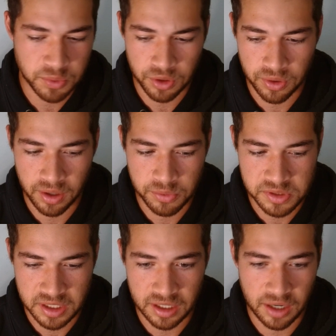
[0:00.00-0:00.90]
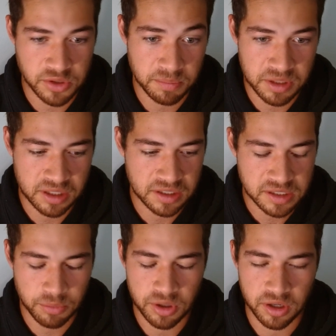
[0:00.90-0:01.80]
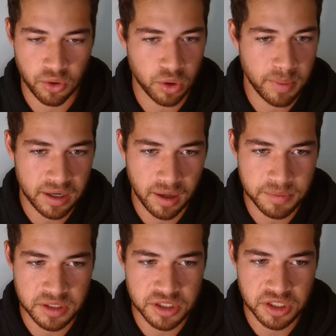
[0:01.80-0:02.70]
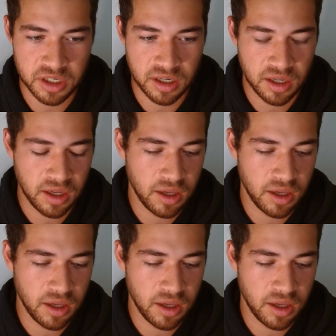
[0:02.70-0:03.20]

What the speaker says: whether that was I was competing against someone in a quarterback competition